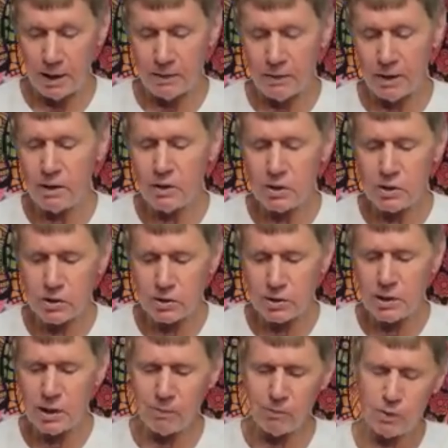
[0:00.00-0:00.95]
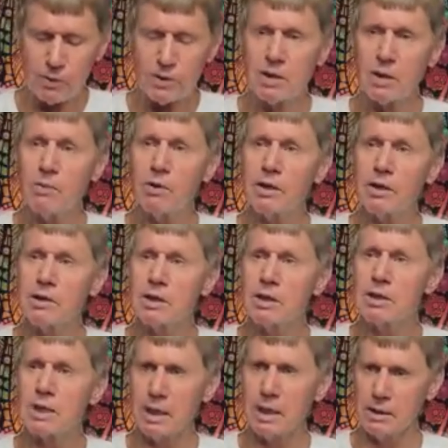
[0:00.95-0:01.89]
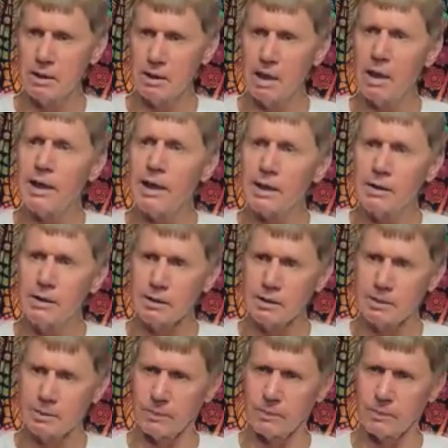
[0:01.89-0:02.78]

And then the surname for some reason is underlined.